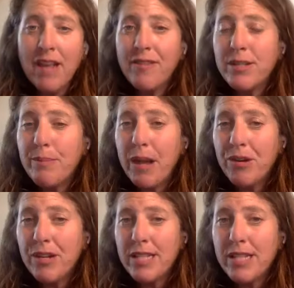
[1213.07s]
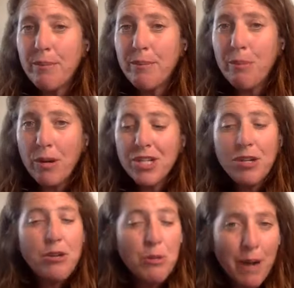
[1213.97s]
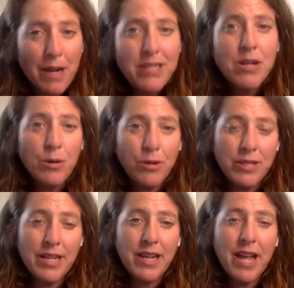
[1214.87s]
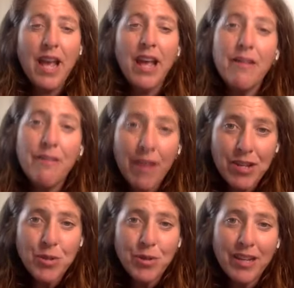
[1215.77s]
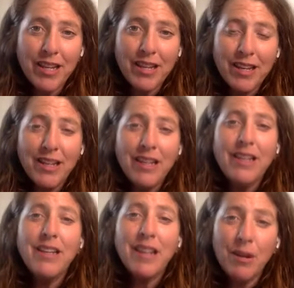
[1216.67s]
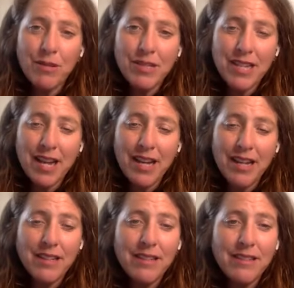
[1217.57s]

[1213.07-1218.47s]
If it's a boundary that's important to you, you must hold it, and eventually it will stay.